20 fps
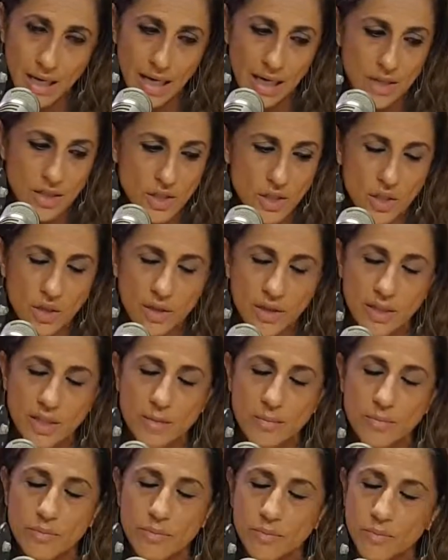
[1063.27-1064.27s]
Last year,
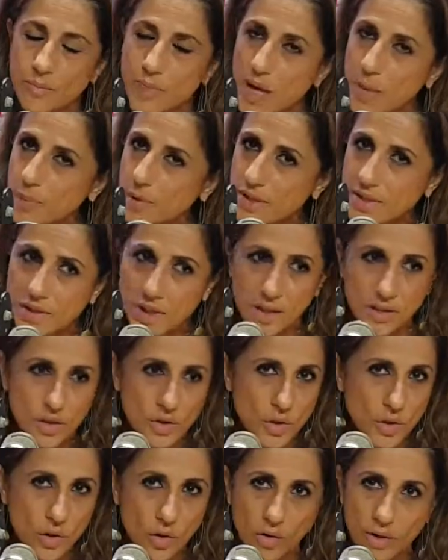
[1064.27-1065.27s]
people
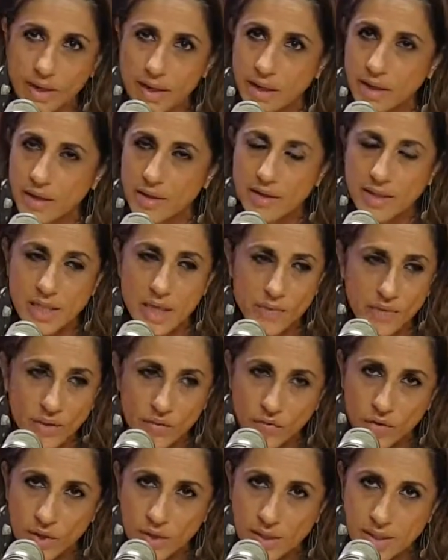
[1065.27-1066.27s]
started to roll in at
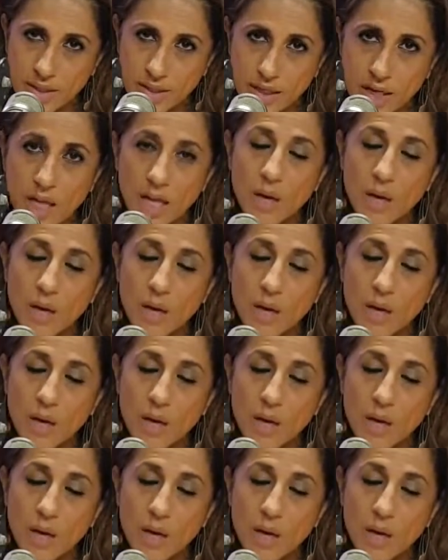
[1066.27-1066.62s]
7:30.